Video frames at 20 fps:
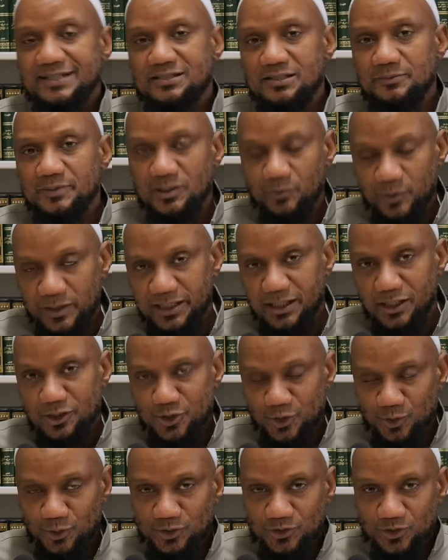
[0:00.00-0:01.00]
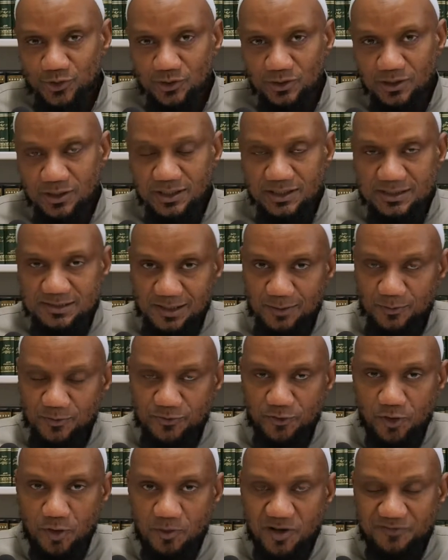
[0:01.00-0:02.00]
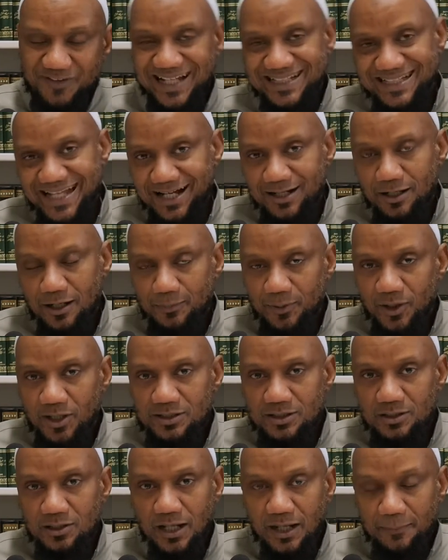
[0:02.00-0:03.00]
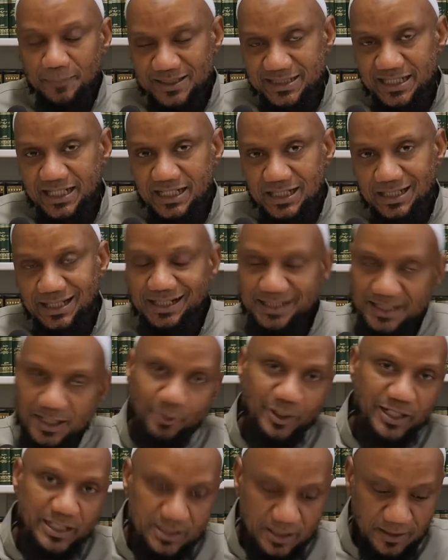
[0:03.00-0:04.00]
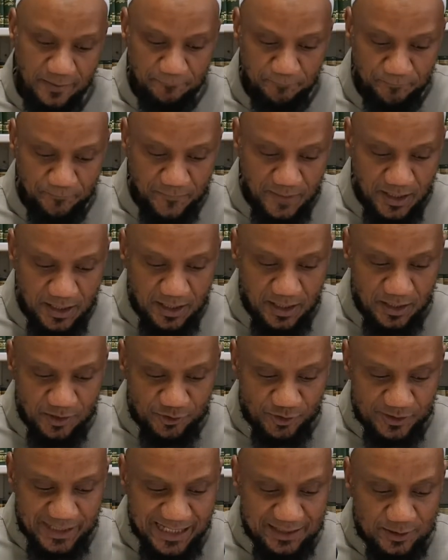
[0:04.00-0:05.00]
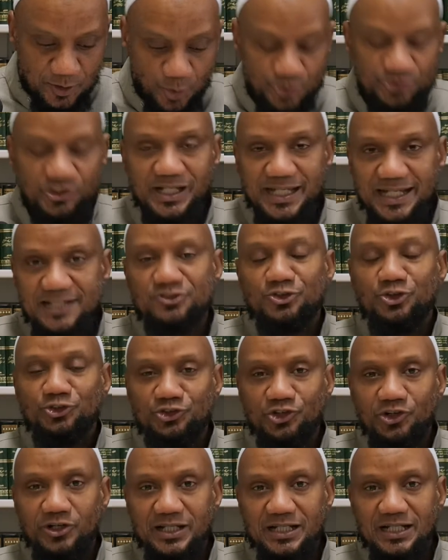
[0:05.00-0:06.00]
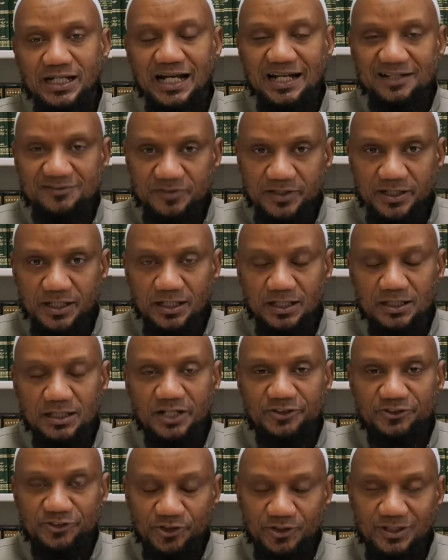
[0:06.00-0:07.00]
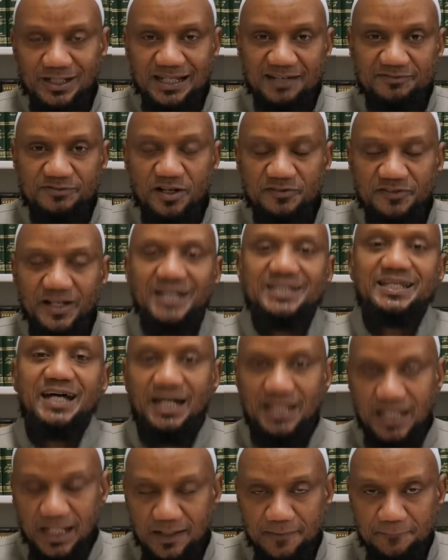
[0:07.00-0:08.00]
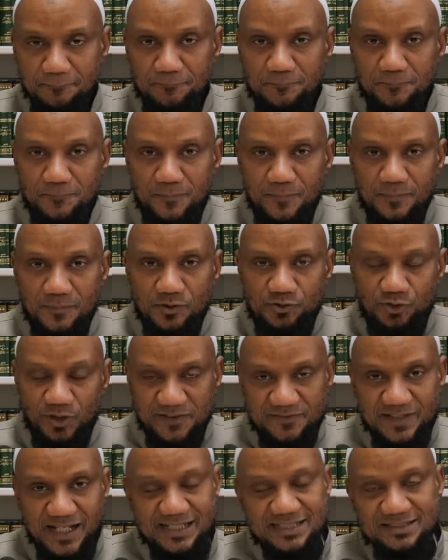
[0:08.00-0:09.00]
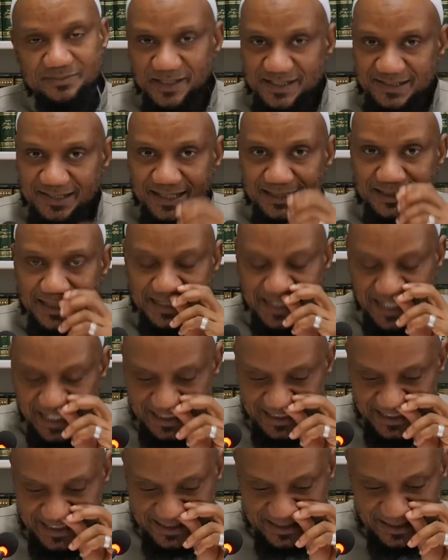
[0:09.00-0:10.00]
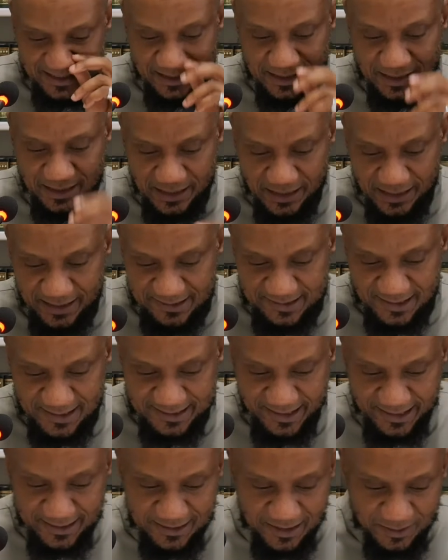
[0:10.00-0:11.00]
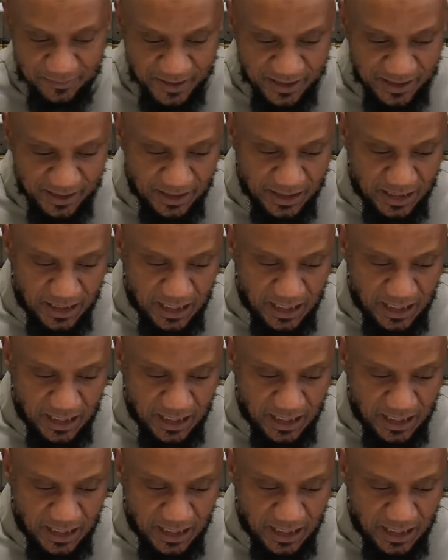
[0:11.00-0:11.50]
to be weak due to some form of attack upon a particular narrator. So that goes against concerning having a certain level of adala. So if that is missing, then the hadith is said to be